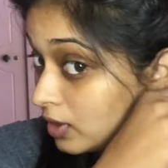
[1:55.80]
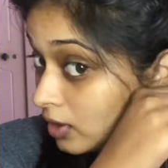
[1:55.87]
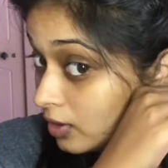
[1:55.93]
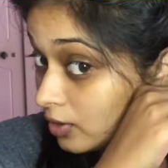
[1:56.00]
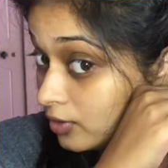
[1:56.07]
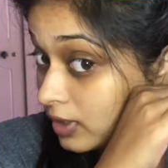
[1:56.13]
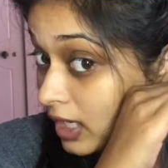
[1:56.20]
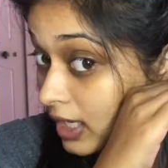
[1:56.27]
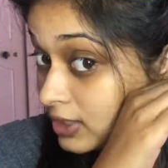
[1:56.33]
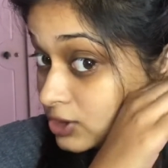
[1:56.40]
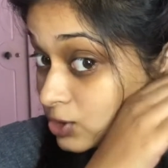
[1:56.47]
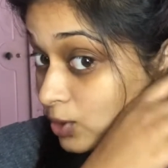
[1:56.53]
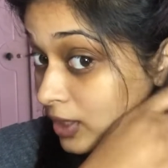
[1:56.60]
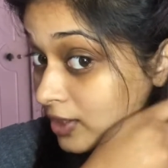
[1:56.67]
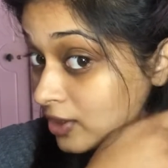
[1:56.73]
Okay, so
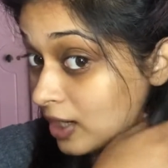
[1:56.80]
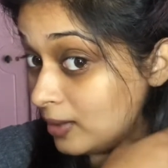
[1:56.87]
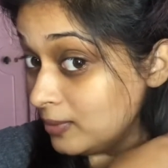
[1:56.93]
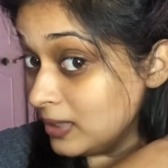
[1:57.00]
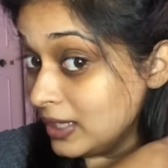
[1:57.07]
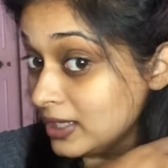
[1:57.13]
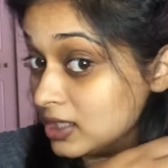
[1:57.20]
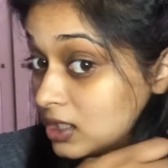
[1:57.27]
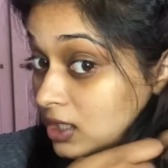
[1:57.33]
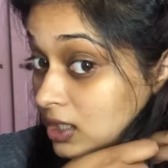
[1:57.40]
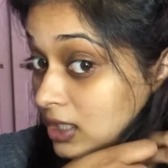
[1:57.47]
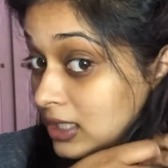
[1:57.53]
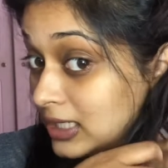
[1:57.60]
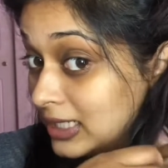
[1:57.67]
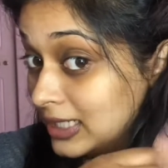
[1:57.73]
I grab like
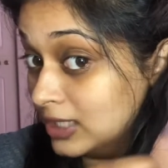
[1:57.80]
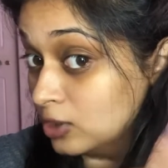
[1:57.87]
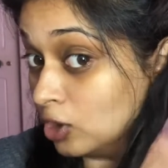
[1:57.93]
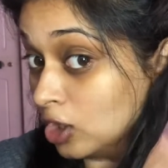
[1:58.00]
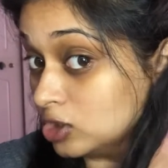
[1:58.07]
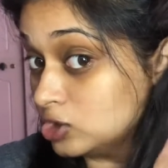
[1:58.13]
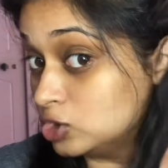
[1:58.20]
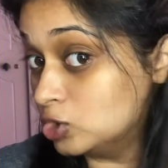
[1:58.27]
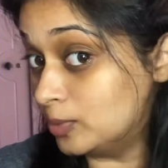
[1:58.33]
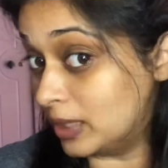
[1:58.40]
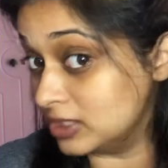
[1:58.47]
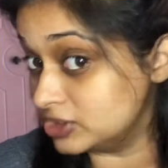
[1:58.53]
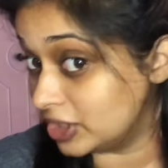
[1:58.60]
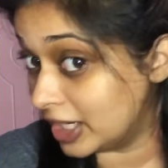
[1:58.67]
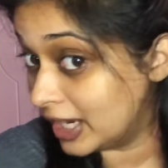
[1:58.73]
not too much
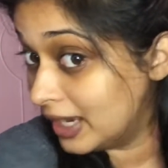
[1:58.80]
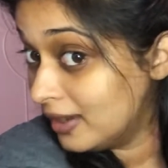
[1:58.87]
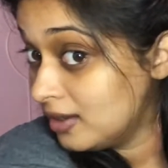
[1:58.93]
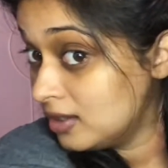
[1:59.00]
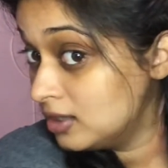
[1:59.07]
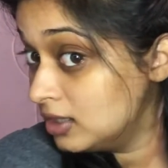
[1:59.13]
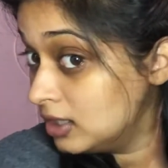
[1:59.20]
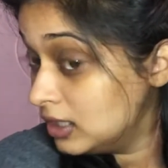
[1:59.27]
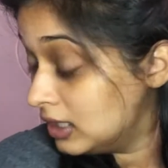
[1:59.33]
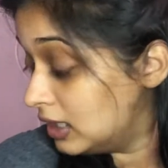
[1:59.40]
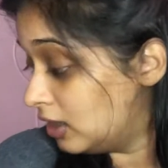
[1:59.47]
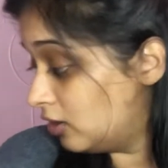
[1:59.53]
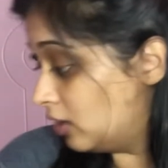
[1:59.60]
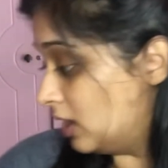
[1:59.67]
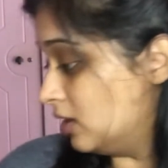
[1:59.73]
hair,
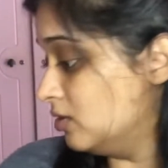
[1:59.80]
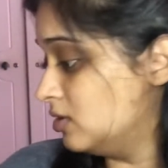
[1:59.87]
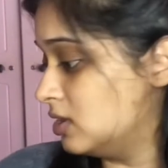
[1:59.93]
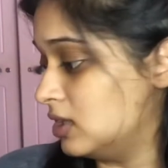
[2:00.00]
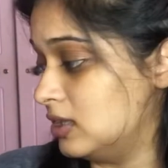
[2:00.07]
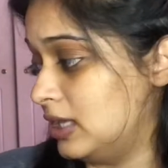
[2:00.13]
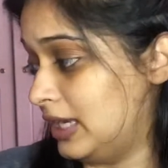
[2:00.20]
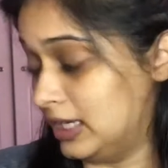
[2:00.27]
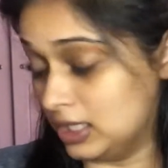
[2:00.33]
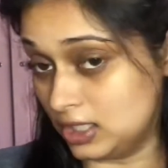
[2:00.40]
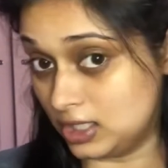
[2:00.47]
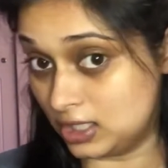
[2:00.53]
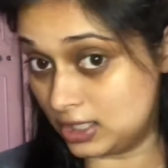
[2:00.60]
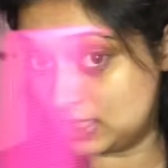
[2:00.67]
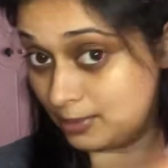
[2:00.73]
around like
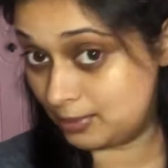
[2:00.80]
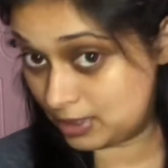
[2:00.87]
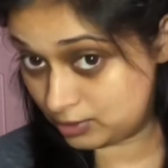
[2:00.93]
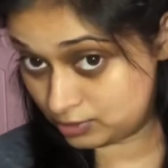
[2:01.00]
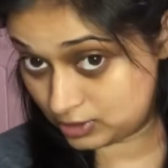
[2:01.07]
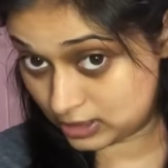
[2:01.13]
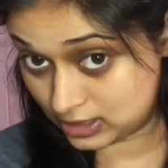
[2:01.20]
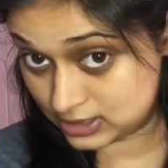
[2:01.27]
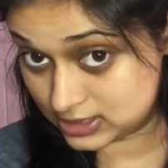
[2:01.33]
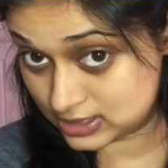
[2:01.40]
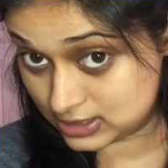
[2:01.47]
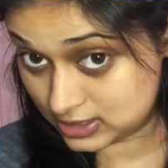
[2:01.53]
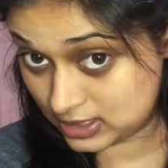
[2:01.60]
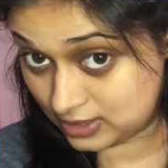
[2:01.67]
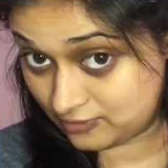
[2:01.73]
an amount that
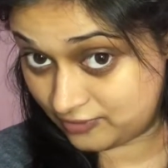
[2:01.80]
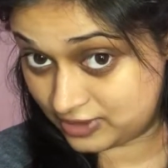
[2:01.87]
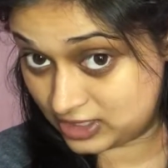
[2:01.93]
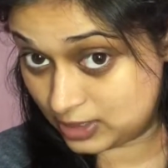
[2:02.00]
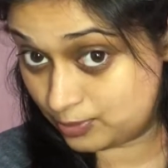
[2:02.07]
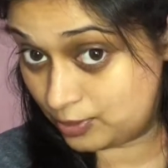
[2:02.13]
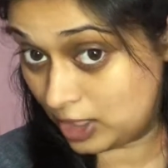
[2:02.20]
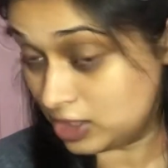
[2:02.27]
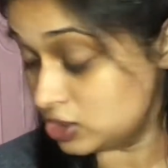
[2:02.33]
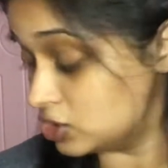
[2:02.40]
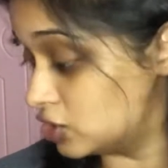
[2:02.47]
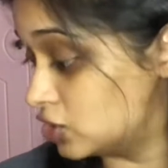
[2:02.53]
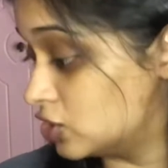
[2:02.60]
can fit a brush.